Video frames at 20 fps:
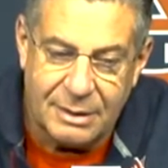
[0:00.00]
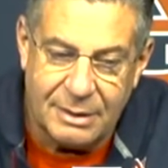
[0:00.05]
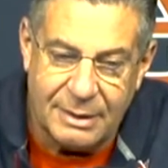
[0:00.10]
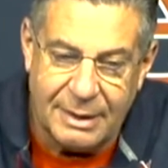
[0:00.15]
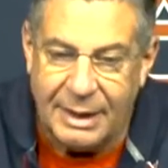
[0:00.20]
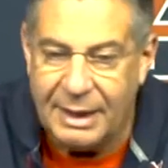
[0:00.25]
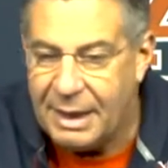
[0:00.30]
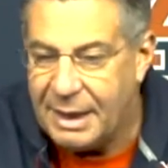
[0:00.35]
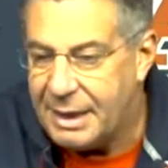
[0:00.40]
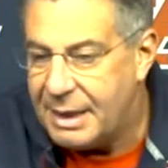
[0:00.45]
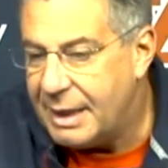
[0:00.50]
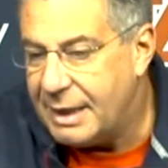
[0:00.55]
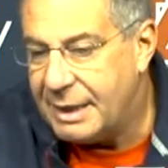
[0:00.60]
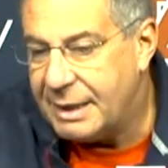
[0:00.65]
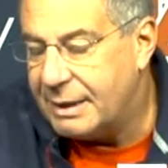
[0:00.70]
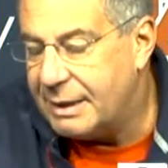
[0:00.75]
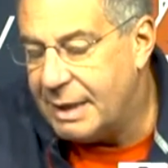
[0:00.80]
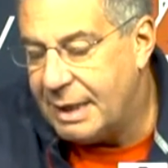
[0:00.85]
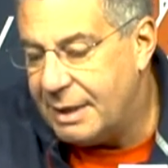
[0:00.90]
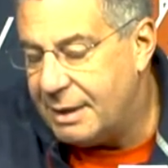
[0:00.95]
And
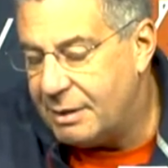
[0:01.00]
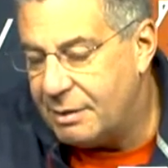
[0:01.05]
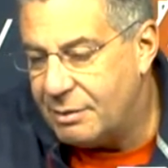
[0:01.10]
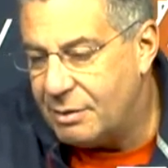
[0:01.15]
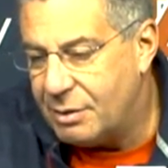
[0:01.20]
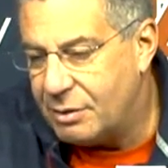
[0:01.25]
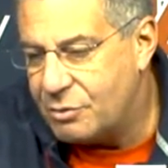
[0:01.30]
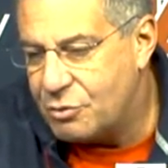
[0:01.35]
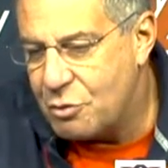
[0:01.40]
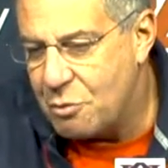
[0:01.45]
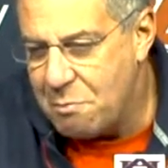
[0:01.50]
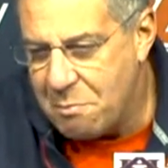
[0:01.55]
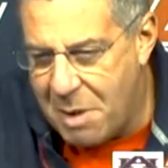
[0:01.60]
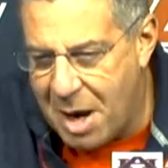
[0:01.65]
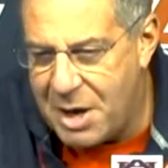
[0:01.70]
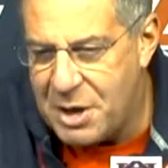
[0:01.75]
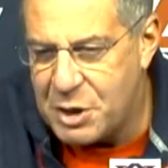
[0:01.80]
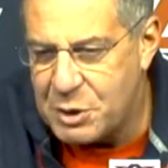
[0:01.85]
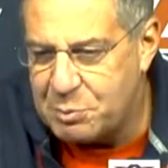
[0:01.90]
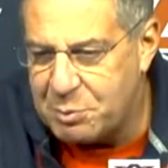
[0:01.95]
the
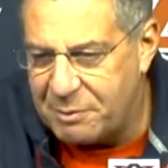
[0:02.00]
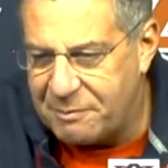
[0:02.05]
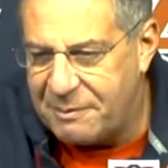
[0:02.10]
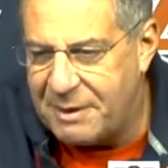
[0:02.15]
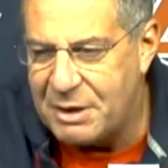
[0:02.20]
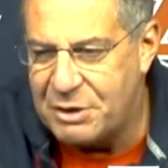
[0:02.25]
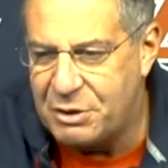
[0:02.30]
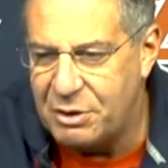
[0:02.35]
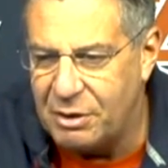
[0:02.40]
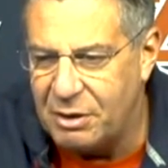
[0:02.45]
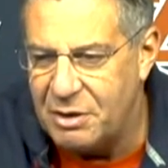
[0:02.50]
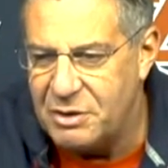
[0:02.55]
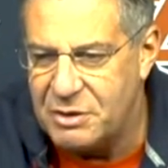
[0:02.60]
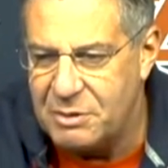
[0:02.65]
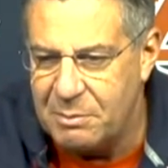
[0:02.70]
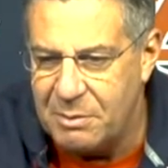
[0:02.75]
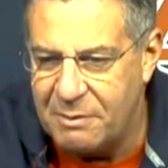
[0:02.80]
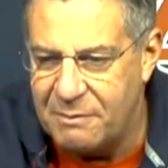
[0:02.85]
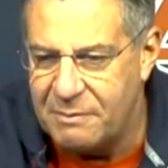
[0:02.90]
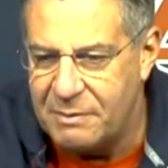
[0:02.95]
tremendous
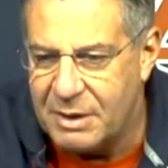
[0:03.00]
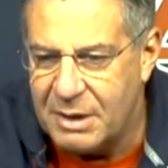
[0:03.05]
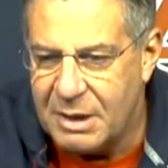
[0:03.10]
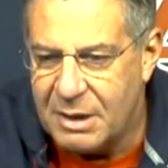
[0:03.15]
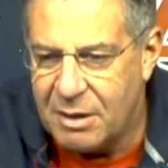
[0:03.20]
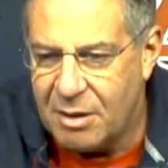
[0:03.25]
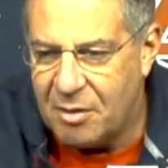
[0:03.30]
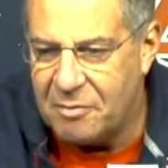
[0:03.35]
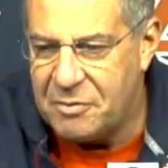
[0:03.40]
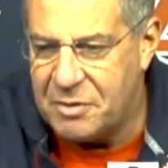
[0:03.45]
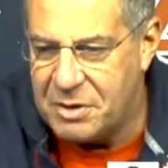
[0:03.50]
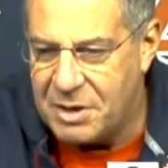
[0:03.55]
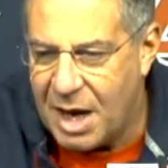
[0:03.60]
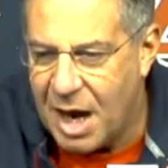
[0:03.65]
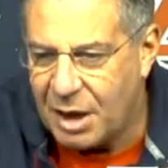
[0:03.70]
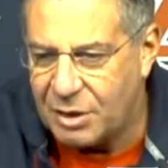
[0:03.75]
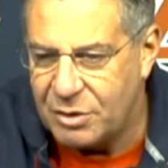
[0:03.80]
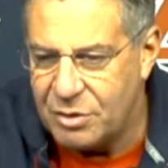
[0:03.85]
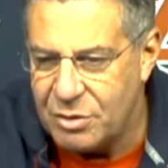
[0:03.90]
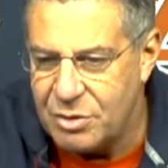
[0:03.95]
professionalism of the
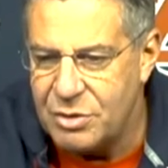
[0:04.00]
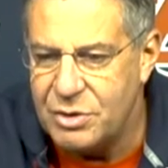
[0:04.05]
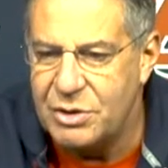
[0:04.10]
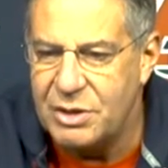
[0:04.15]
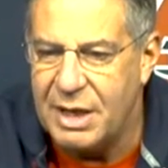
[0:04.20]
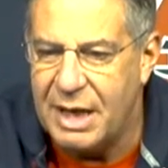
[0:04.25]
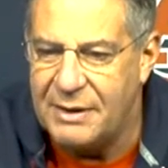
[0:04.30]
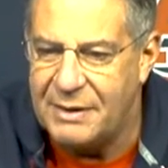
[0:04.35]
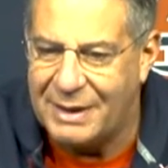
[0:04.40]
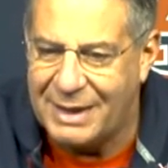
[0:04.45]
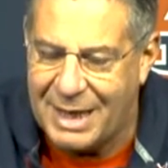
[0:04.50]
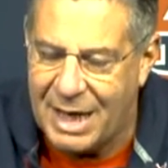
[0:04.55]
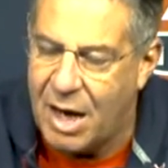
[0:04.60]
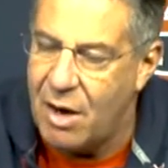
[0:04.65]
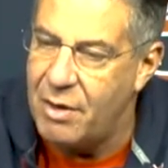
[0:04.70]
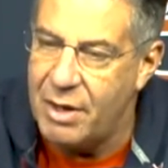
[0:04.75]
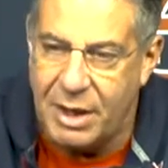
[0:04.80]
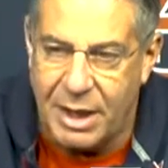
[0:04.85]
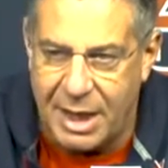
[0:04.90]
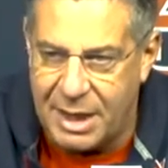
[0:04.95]
doctors and the
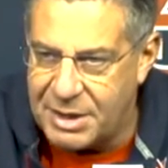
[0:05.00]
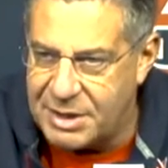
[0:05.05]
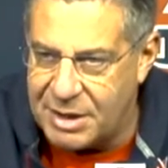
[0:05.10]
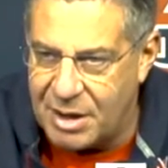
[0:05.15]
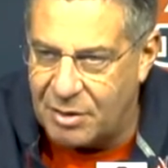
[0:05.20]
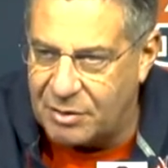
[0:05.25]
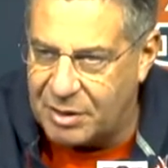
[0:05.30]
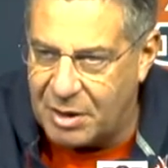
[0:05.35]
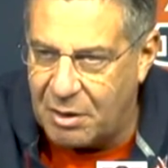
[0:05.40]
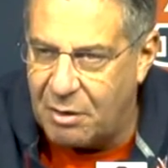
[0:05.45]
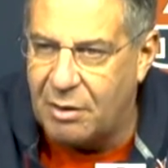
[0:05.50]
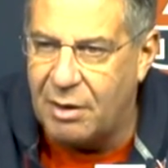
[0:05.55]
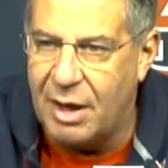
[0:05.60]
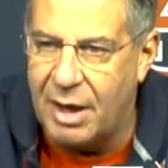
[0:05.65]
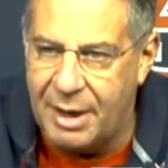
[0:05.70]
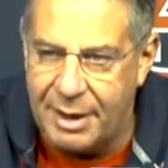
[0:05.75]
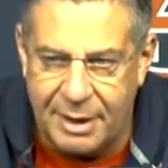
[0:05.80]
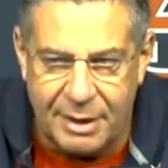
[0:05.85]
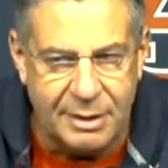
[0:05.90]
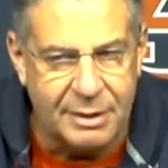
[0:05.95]
care he got at South
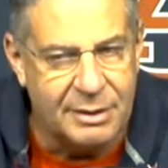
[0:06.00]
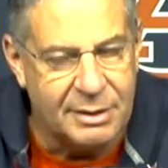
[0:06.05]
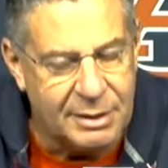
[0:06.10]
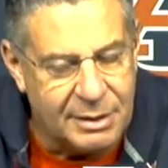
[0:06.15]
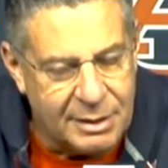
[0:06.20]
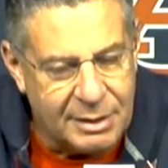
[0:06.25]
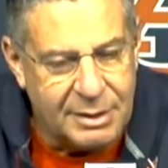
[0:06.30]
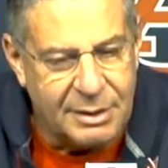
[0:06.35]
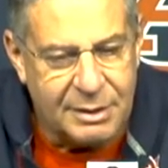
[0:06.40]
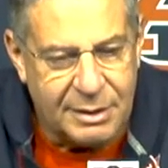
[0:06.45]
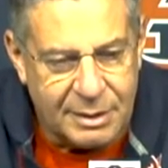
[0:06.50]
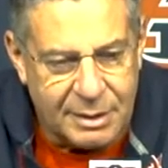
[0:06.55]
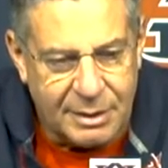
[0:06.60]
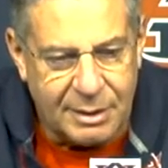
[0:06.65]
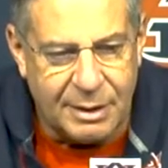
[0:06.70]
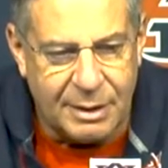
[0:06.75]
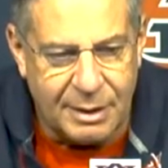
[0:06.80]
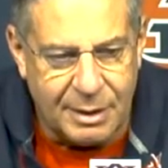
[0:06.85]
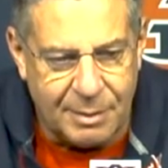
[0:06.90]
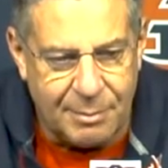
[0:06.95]
Carolina.
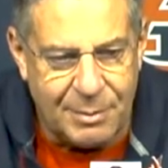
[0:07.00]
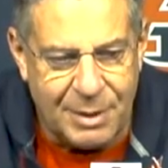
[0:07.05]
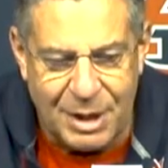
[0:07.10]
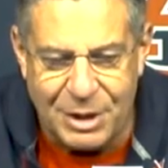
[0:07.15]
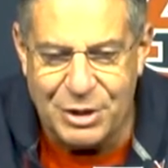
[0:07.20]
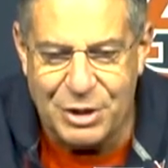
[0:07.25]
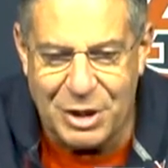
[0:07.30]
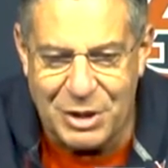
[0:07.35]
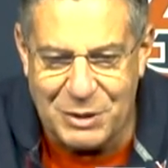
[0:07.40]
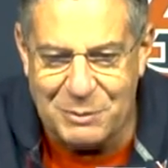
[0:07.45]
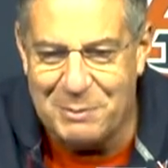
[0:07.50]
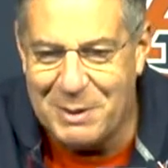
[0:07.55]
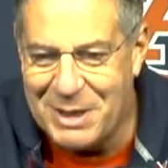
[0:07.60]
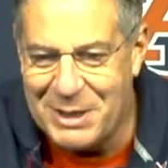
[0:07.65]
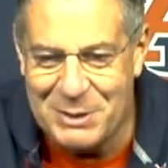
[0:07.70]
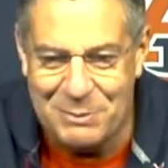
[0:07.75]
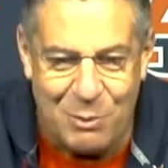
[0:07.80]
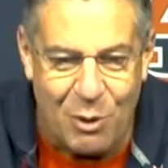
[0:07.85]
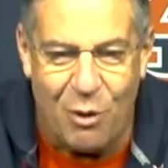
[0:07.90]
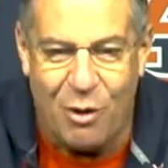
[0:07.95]
It just
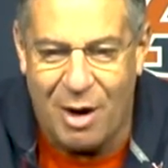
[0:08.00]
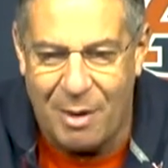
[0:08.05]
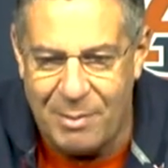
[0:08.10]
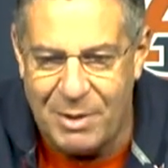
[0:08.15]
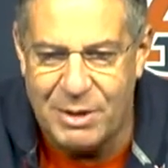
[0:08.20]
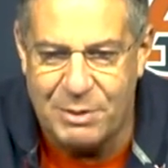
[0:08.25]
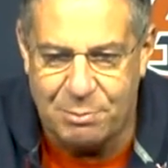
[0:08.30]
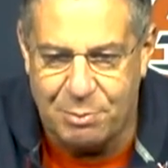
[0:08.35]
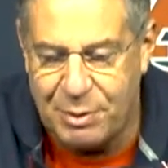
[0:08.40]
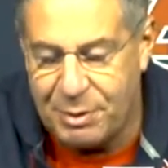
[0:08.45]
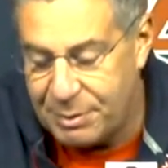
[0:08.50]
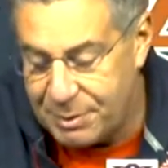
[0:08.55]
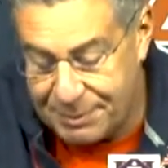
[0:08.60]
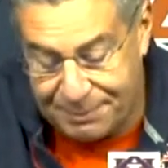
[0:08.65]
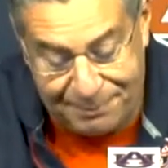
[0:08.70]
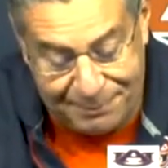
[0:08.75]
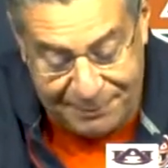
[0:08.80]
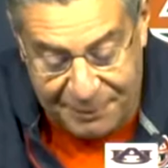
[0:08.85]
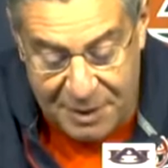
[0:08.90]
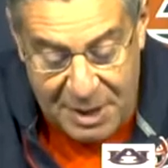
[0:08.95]
means more. I mean, it was
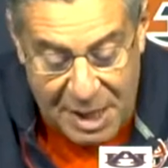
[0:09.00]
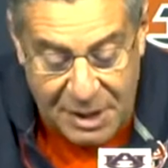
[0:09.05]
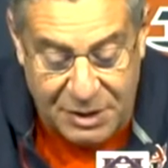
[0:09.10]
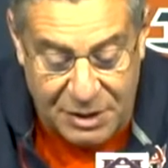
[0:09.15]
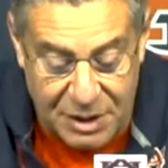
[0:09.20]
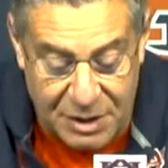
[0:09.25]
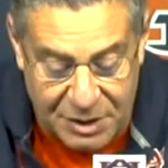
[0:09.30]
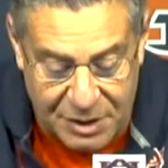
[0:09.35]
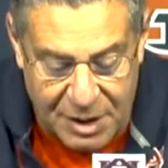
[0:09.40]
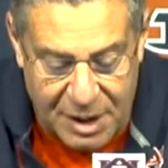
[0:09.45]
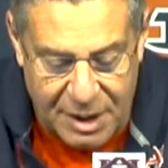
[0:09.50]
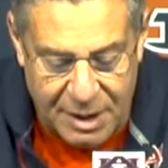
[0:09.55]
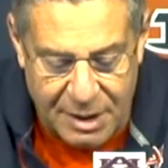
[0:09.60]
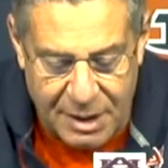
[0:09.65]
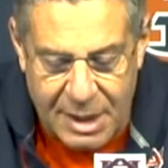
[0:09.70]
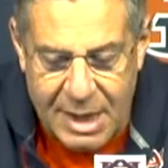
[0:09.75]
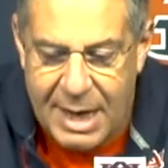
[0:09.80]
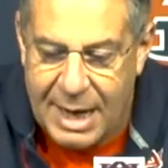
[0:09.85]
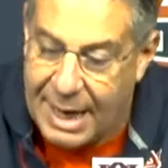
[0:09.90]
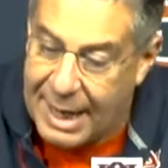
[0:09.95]
for the SEC.
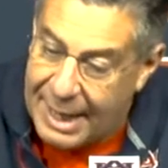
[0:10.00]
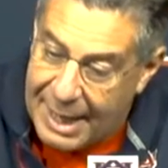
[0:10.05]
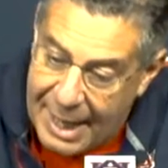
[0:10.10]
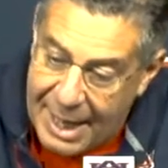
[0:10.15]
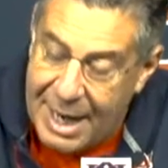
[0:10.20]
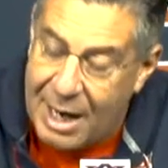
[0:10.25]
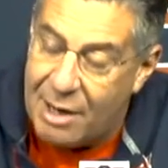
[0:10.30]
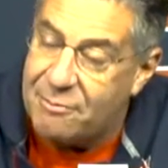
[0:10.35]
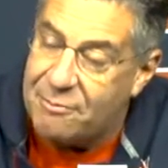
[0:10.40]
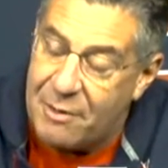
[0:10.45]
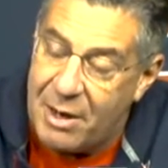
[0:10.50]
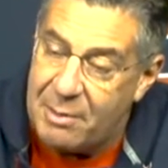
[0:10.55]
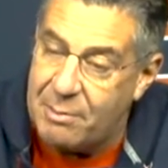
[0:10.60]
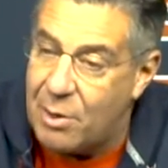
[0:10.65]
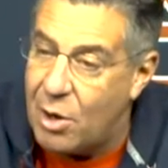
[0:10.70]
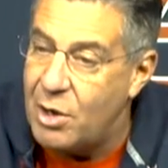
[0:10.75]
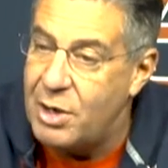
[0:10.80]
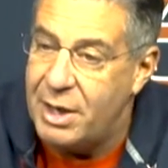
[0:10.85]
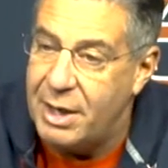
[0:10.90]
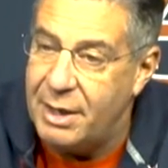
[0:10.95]
And then how Frank
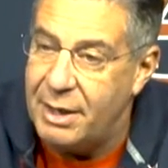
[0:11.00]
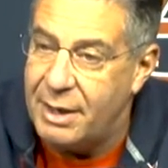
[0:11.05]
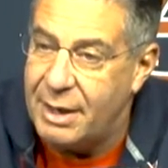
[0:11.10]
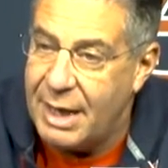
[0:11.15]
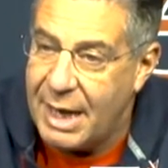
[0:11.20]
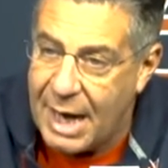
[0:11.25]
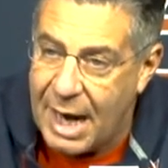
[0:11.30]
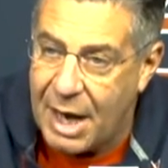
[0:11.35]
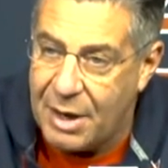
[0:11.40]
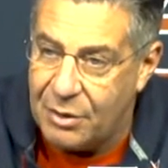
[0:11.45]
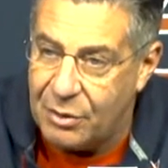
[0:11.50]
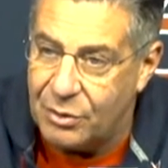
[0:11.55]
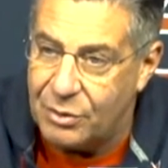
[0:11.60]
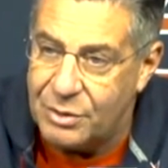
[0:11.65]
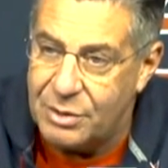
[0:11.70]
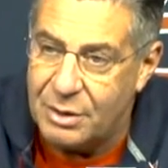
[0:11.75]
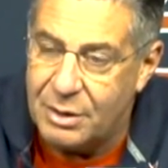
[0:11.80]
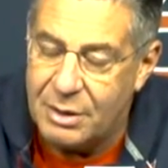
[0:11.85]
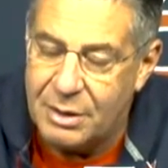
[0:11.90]
Martin handled